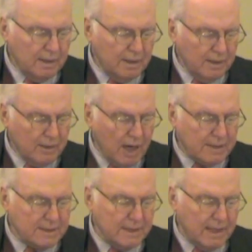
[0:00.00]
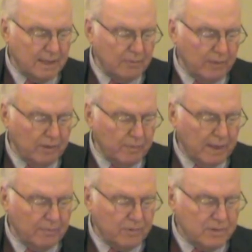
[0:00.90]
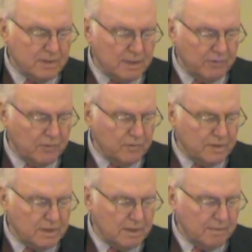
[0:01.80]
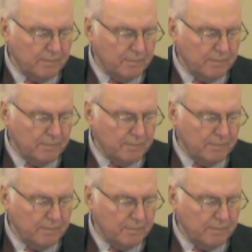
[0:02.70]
Intoxicated, we have become too self-sufficient.